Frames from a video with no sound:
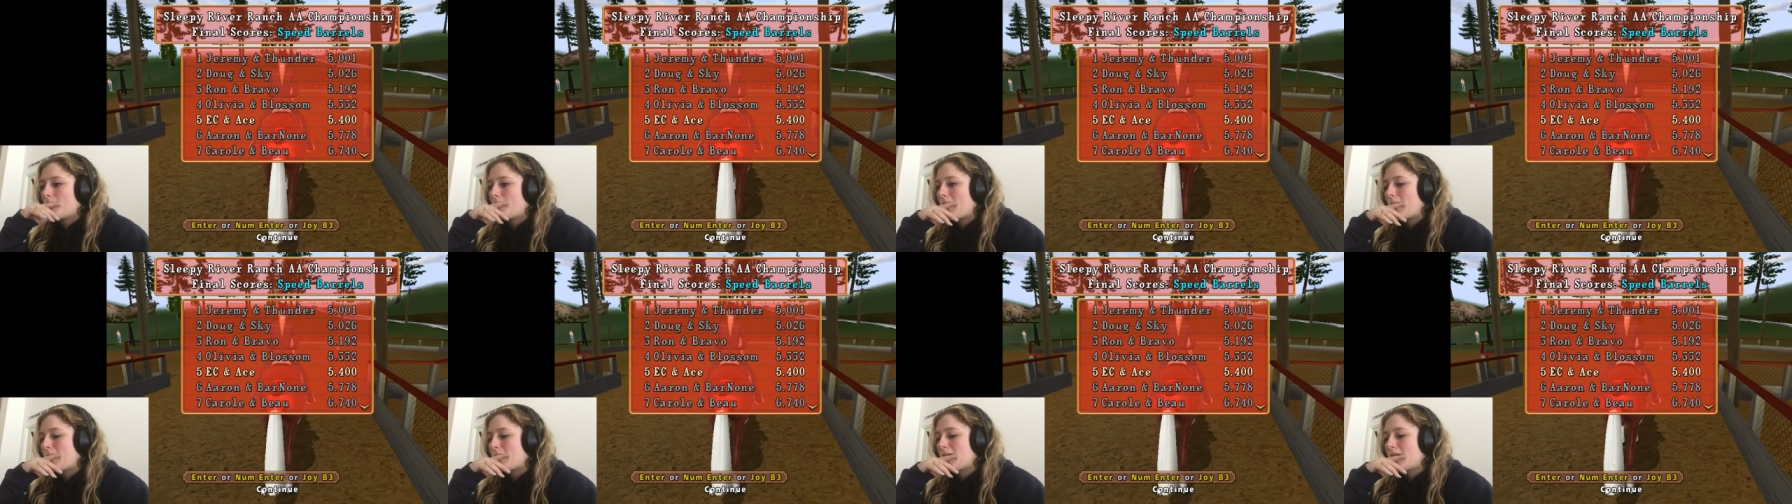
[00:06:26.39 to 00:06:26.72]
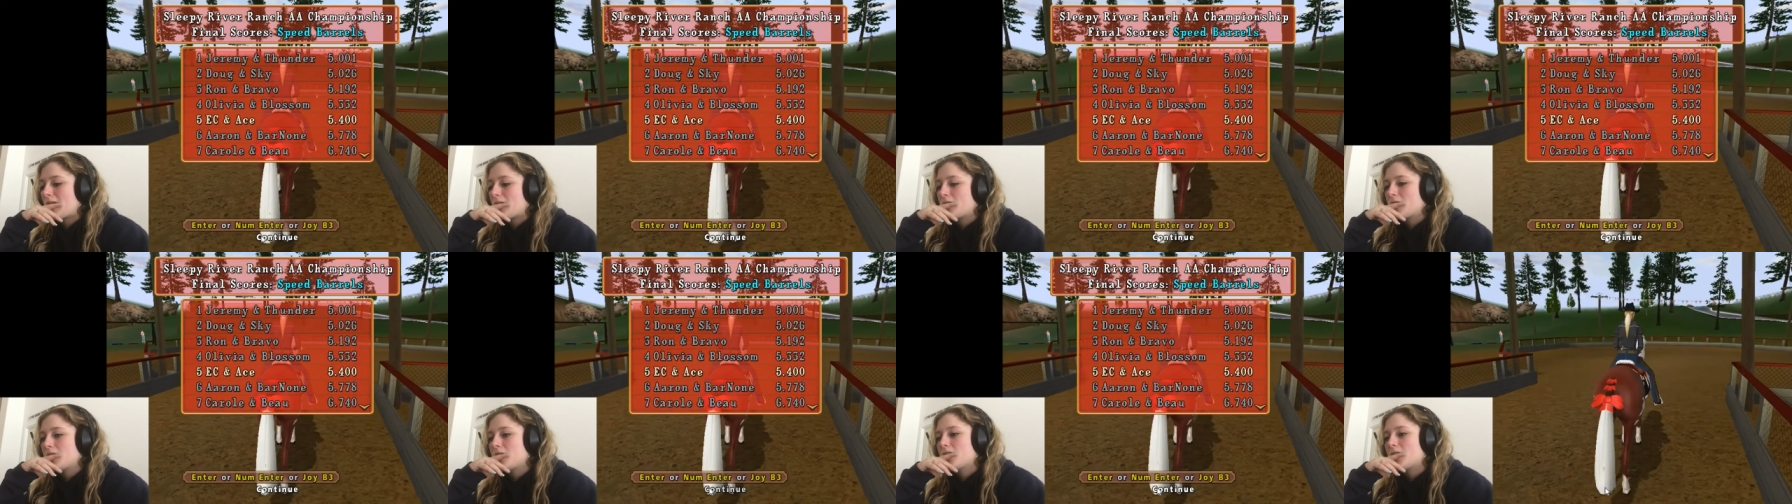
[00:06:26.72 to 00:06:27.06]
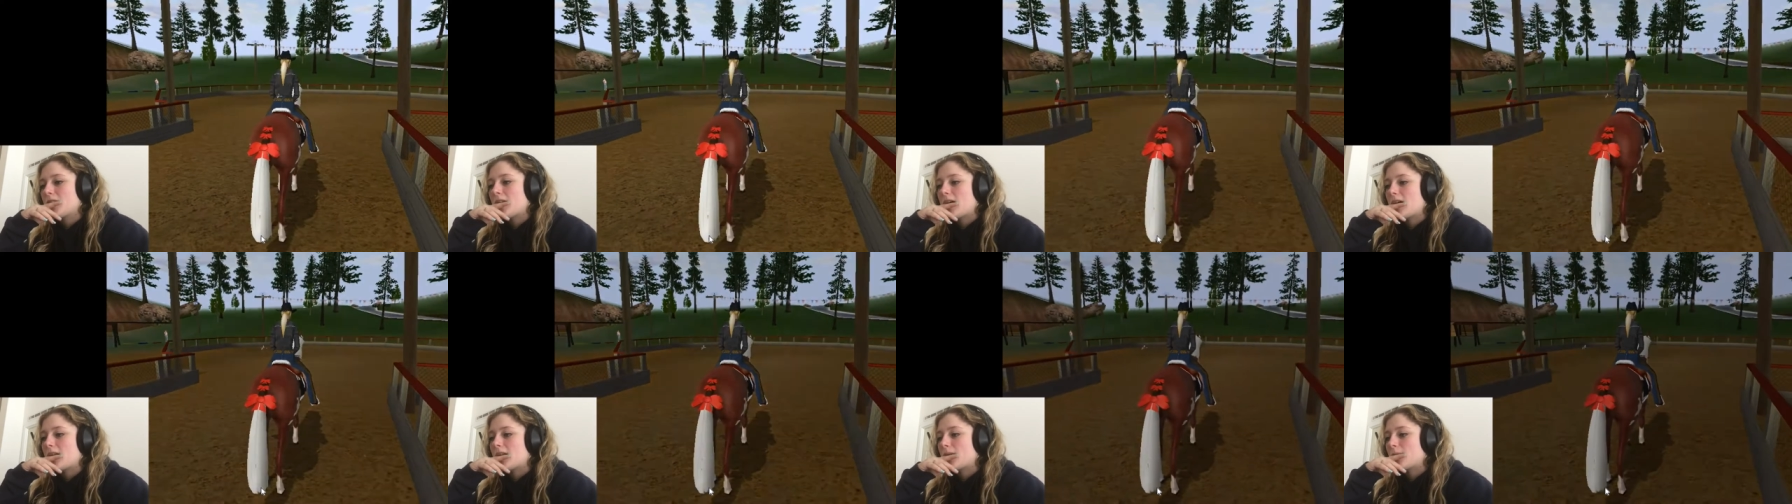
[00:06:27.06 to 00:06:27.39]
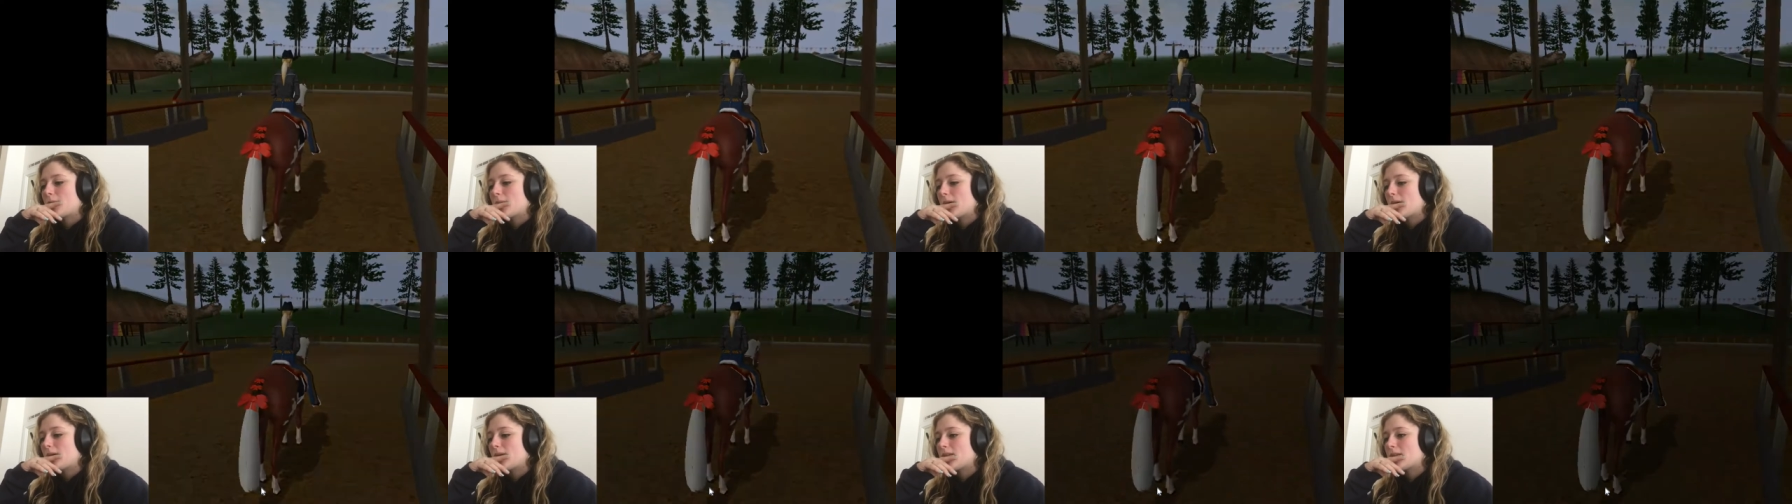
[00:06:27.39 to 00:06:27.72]
maybe I should have gotten the
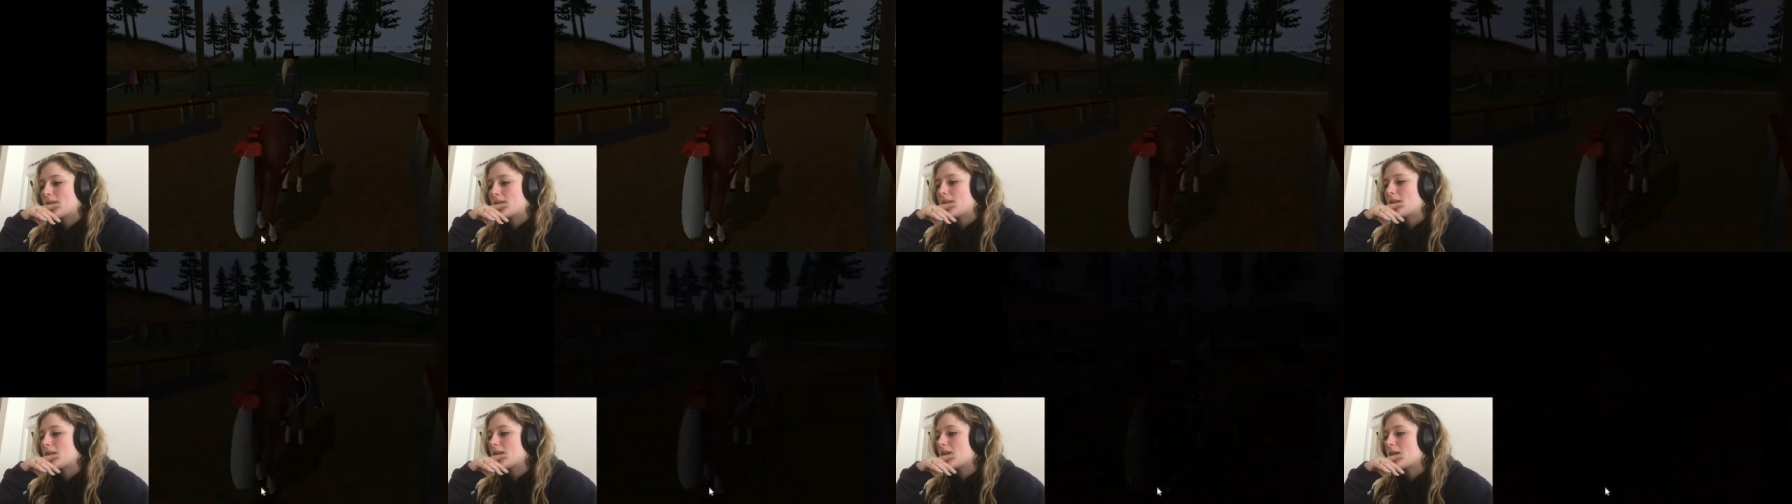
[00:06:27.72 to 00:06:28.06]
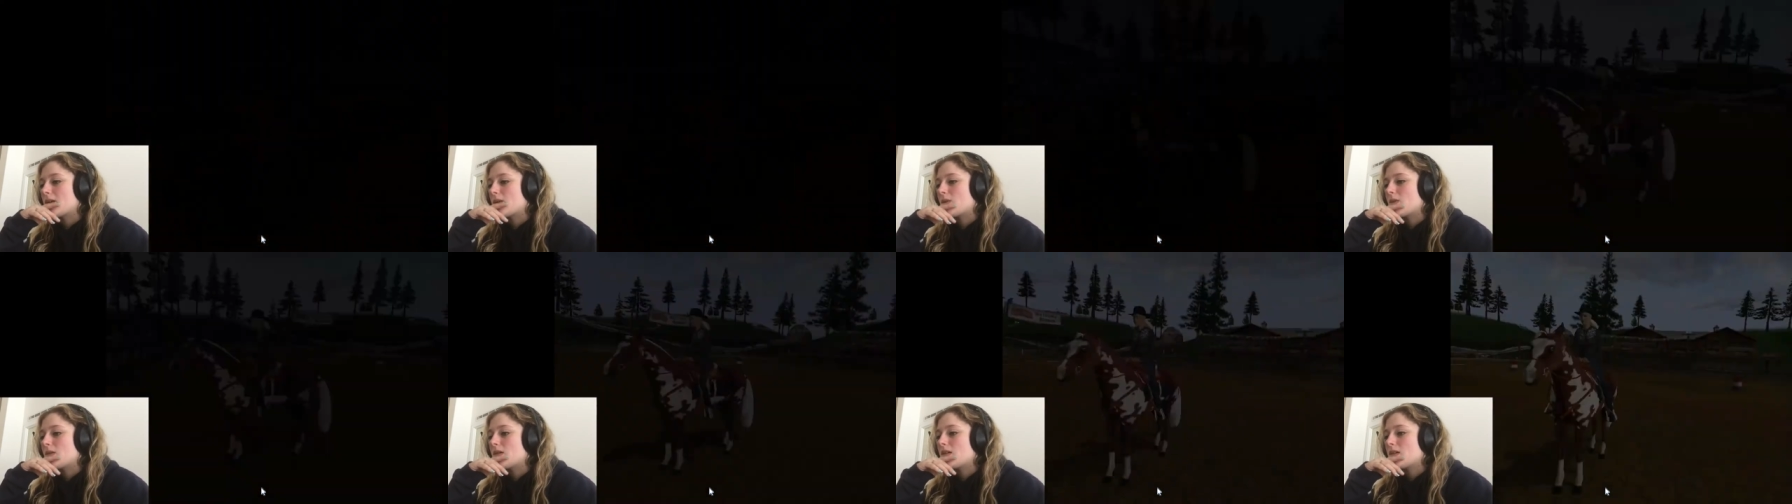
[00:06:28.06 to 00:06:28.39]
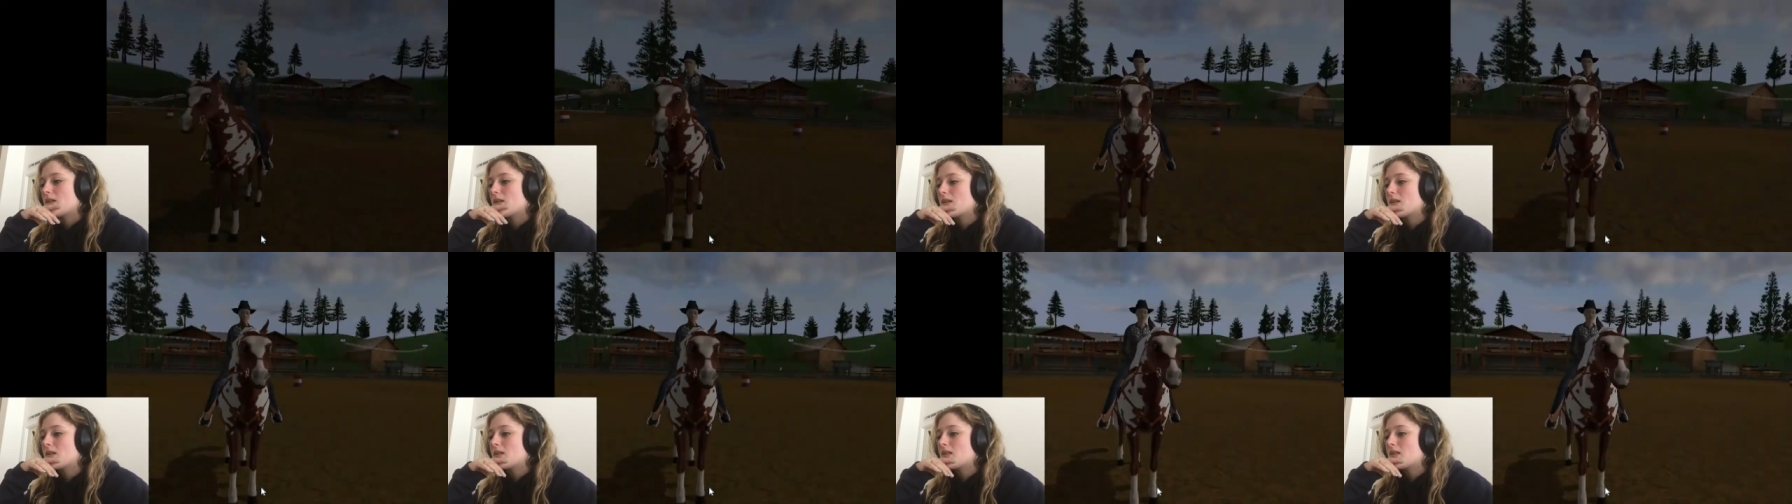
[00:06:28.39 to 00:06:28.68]
bonus on that one.